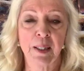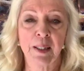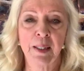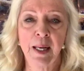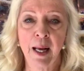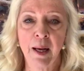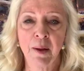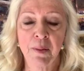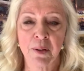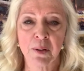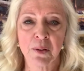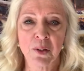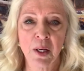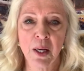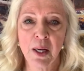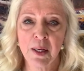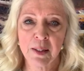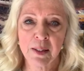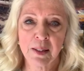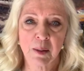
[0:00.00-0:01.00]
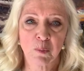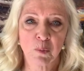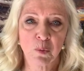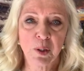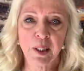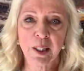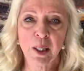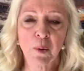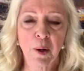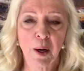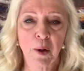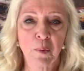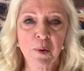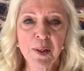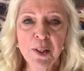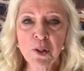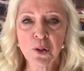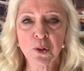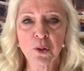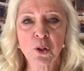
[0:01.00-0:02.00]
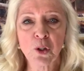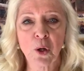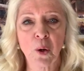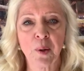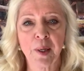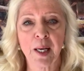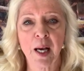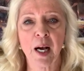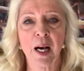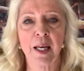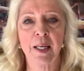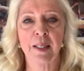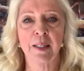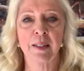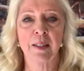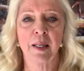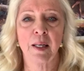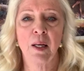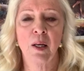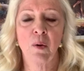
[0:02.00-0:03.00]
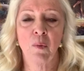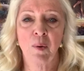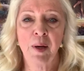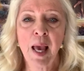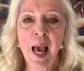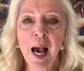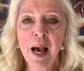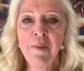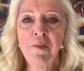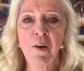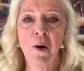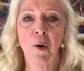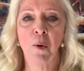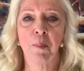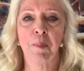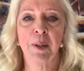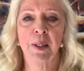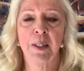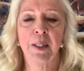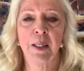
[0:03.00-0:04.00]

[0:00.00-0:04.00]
Now there's some really great research going on, and we have hope,